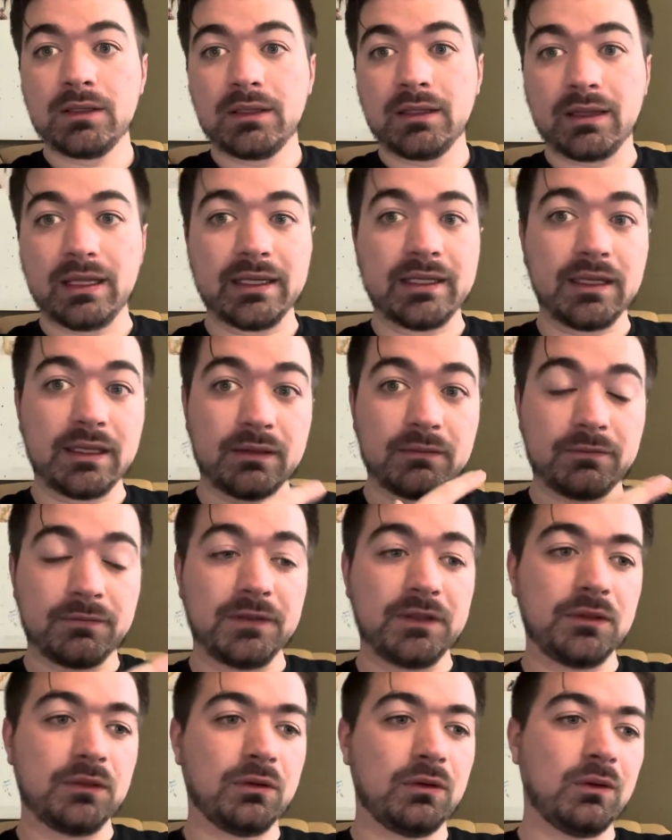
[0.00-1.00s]
They can
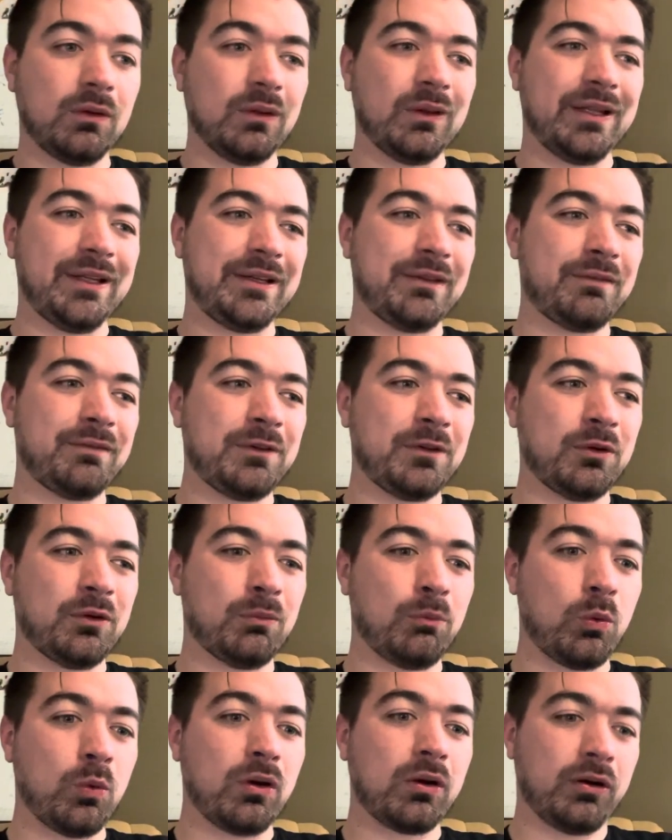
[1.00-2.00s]
feel they can feel
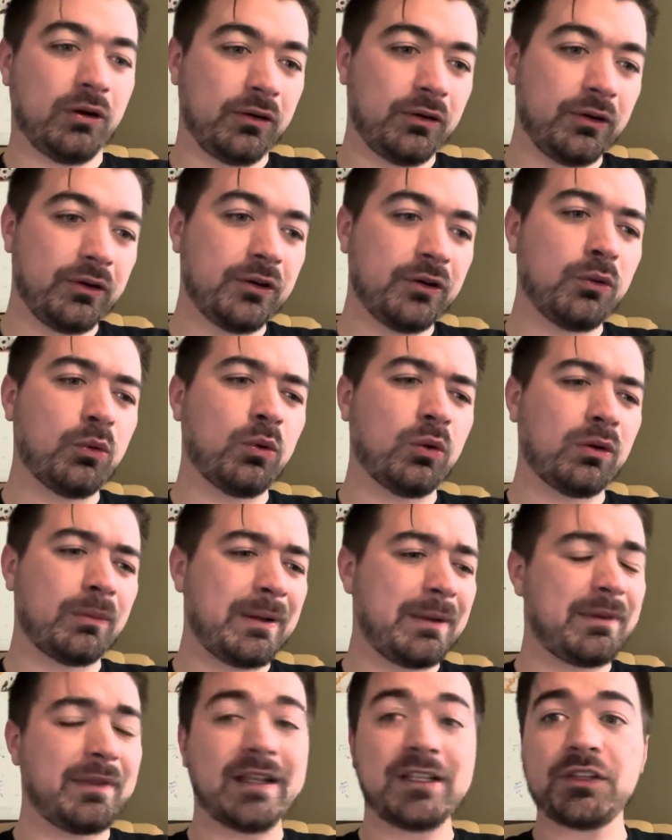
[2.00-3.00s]
more heard, or
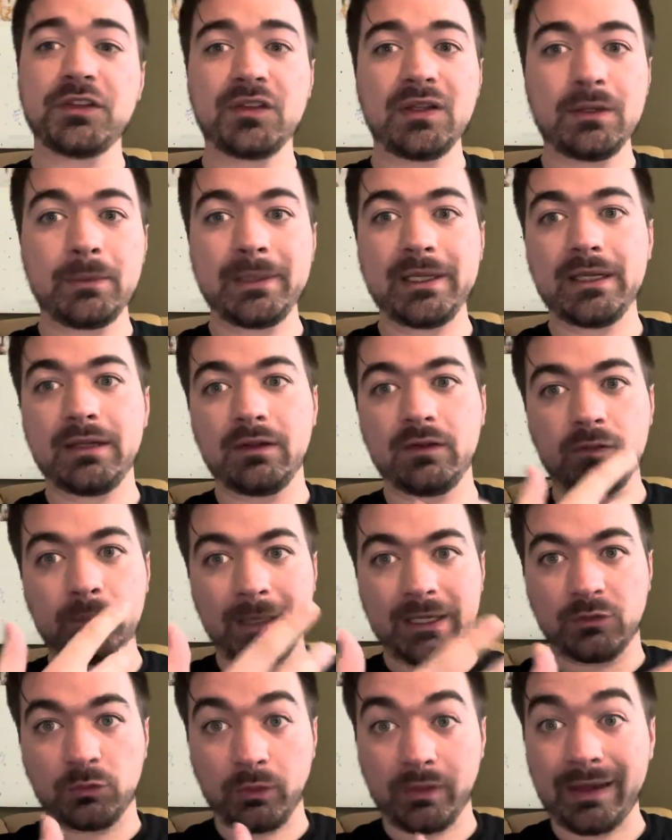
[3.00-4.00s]
maybe they just need to be in the
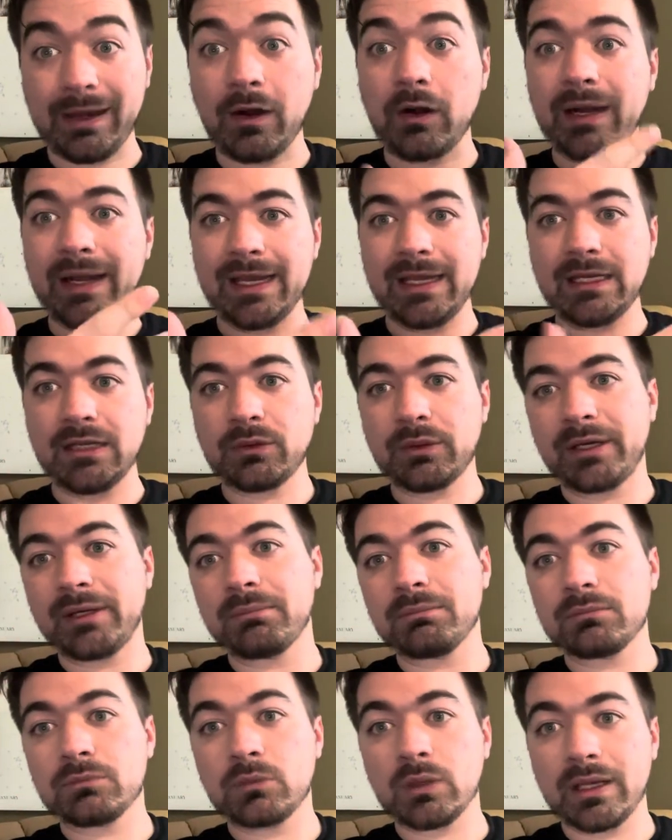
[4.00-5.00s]
space where they are angry,
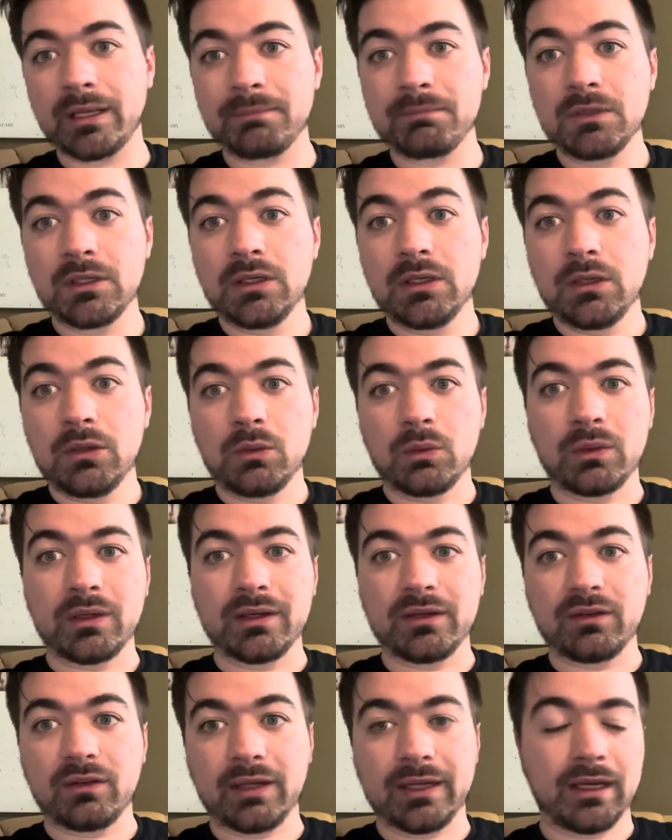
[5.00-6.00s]
right? Where
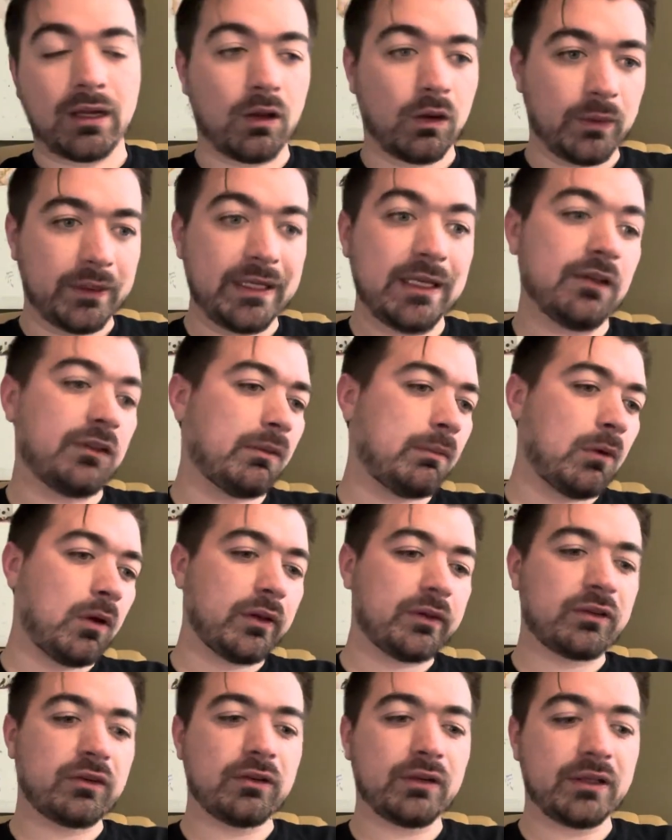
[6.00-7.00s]
it's like, oh, he is a
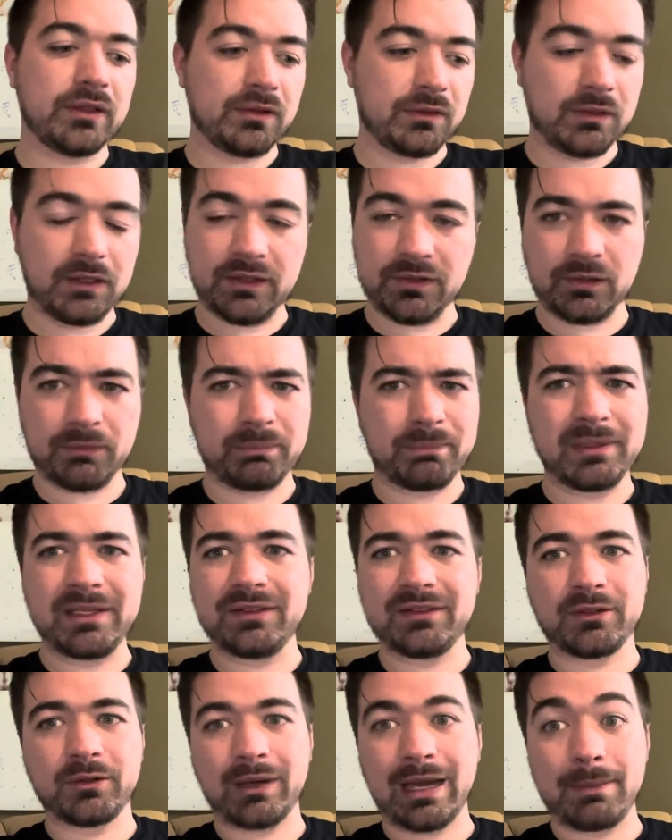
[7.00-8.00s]
monster, he is a
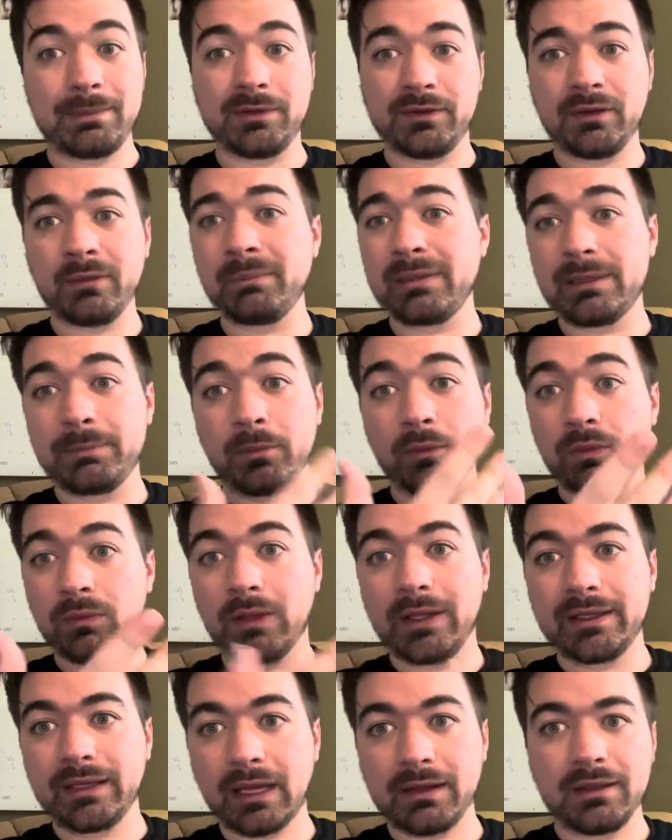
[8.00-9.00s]
piece of crap. And some people,
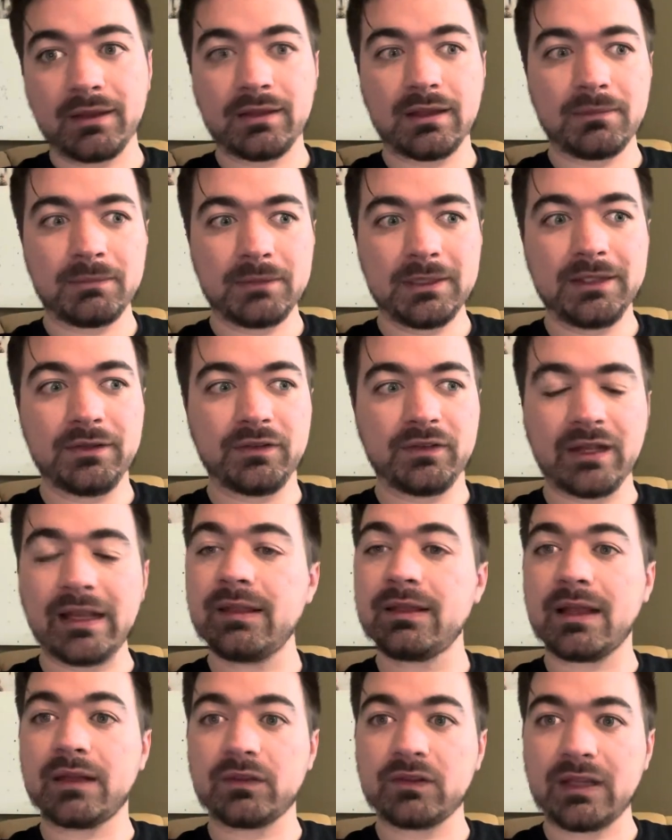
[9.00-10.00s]
like, I think they need to stay
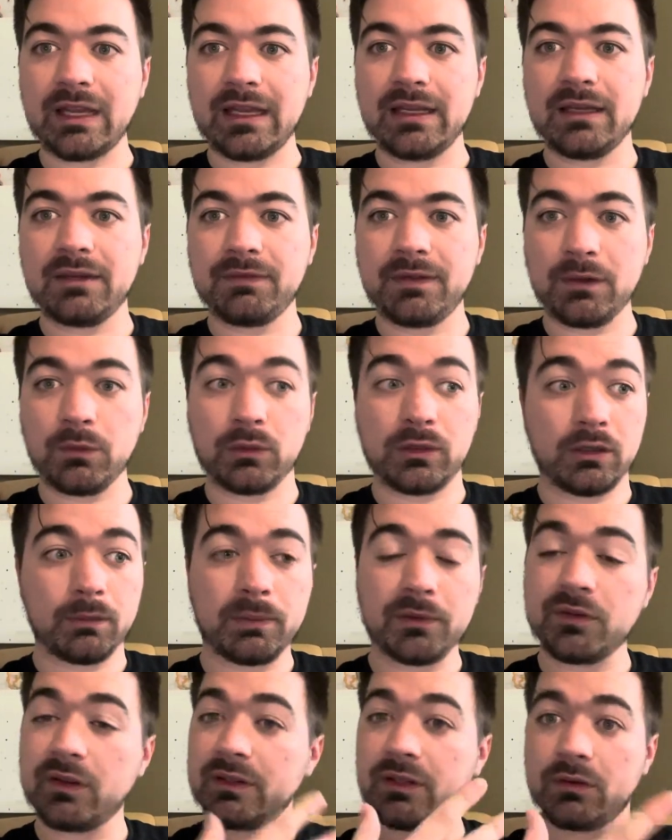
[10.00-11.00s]
in that state if they were in a
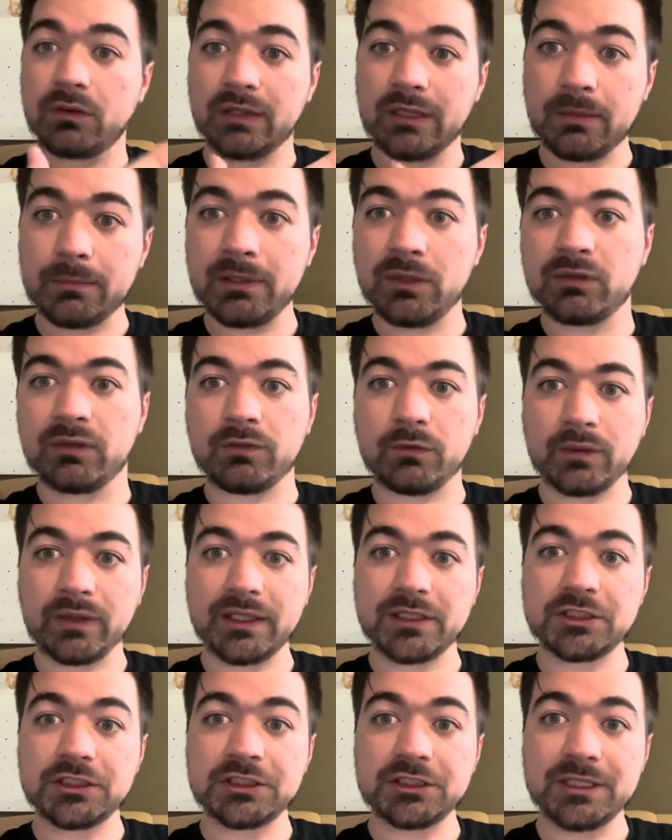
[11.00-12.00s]
particularly abusive
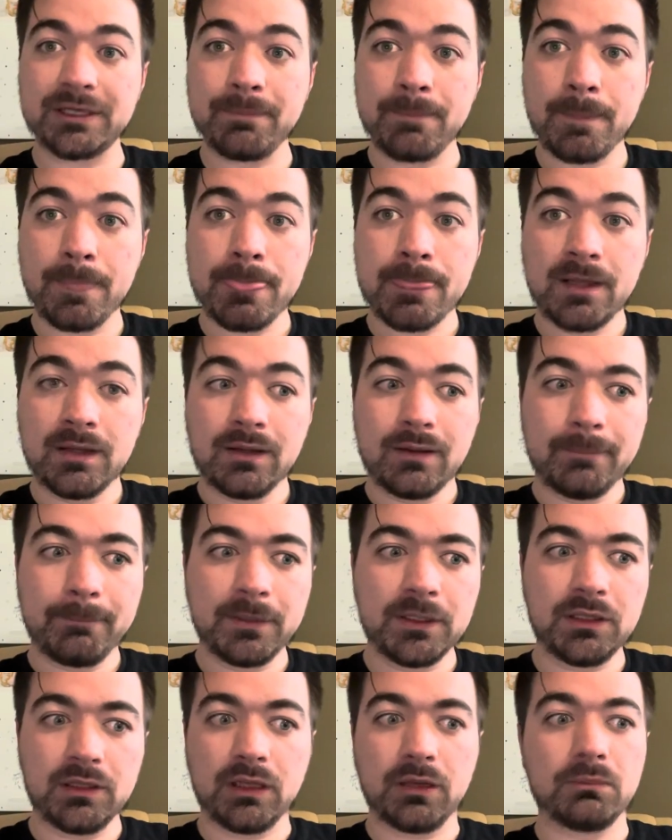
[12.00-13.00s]
relationship.
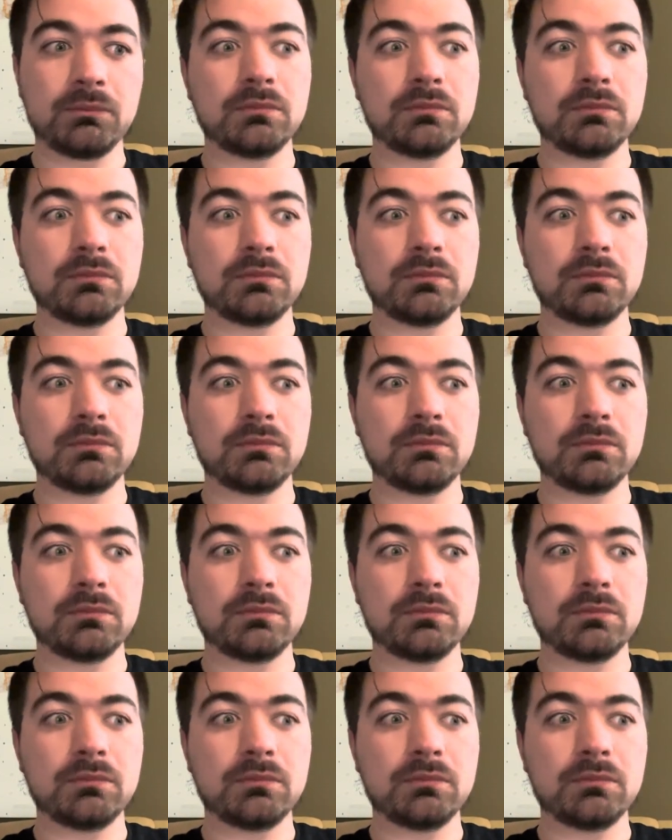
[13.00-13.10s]
But you know,